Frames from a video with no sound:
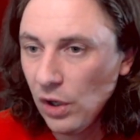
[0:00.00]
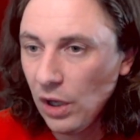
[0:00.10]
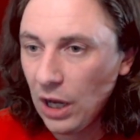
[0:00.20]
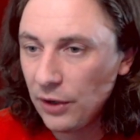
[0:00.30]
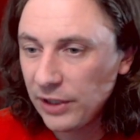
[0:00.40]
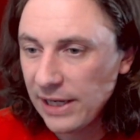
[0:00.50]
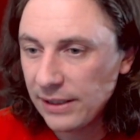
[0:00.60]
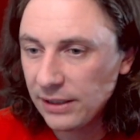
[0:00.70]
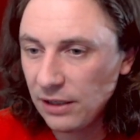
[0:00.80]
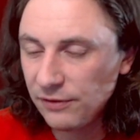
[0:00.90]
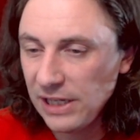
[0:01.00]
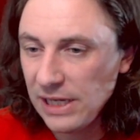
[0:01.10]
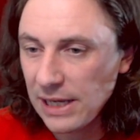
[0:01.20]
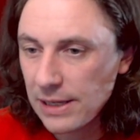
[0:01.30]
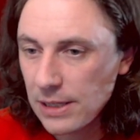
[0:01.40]
Okay, lovely.
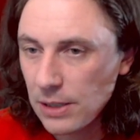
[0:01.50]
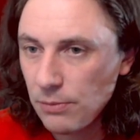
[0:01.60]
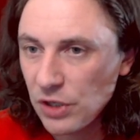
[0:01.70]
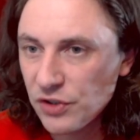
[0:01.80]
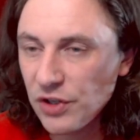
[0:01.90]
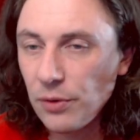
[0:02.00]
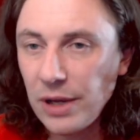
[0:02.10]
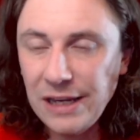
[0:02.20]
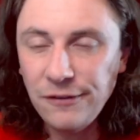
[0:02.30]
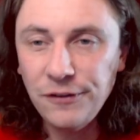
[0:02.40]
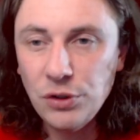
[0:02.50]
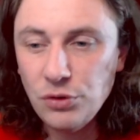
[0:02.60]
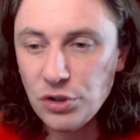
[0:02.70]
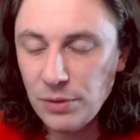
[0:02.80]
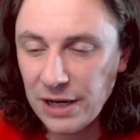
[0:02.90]
So if you
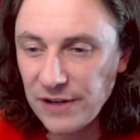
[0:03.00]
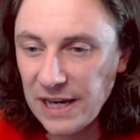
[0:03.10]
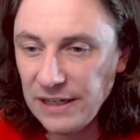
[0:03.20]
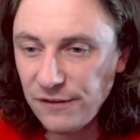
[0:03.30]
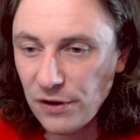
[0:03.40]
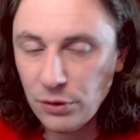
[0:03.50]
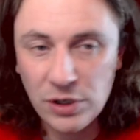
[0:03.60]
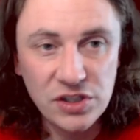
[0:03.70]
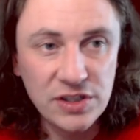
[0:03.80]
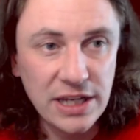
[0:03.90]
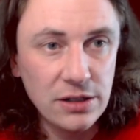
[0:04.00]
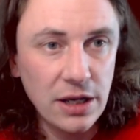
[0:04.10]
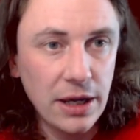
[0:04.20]
do have any further questions, then